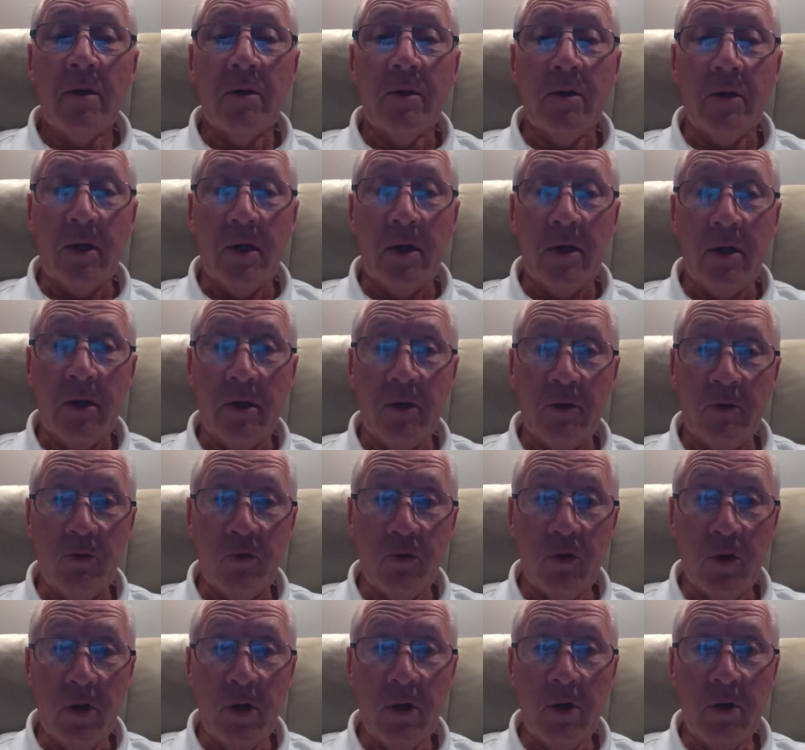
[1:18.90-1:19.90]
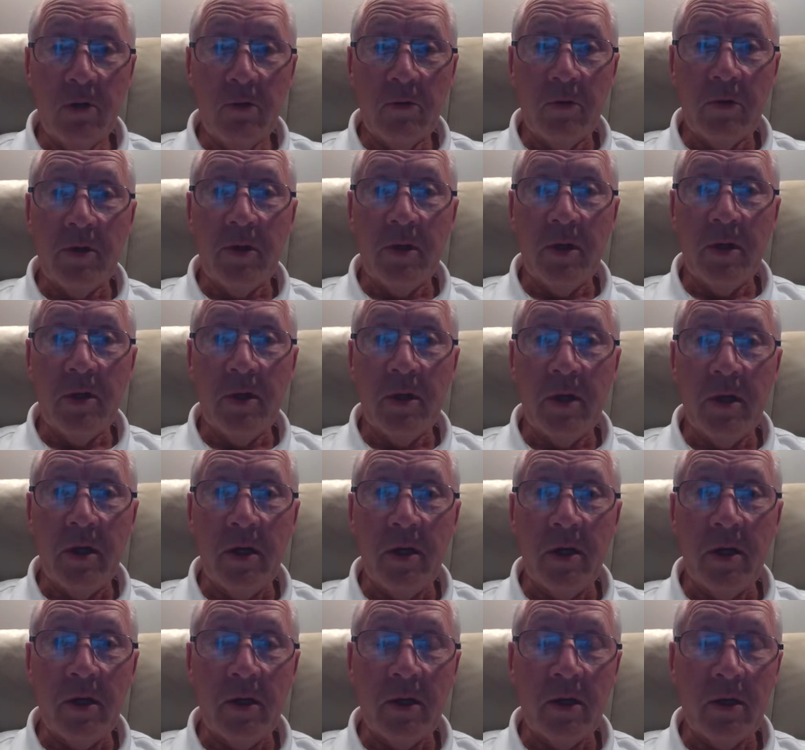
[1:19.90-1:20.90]
the drill within
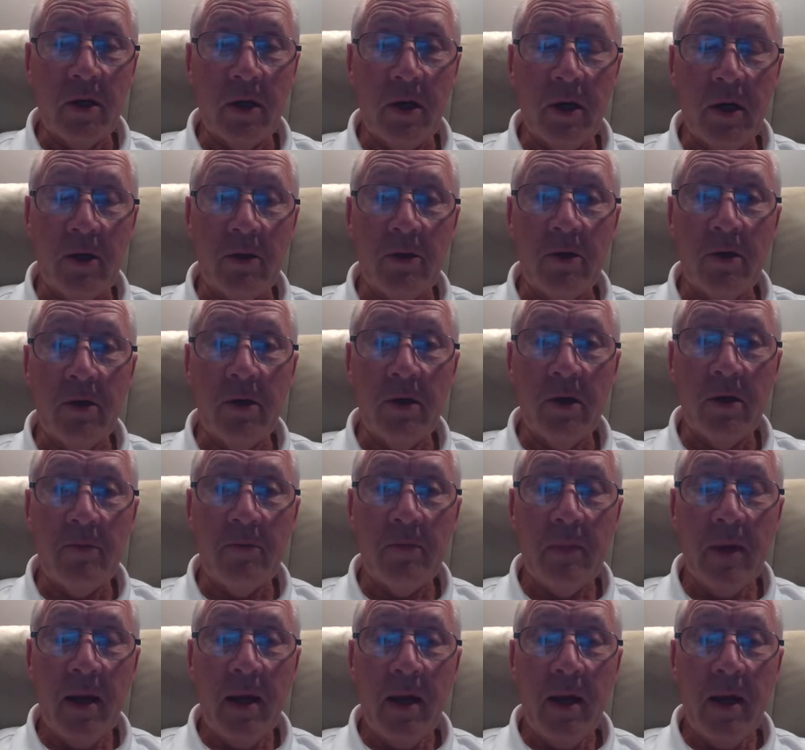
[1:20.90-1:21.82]
the cadet unit,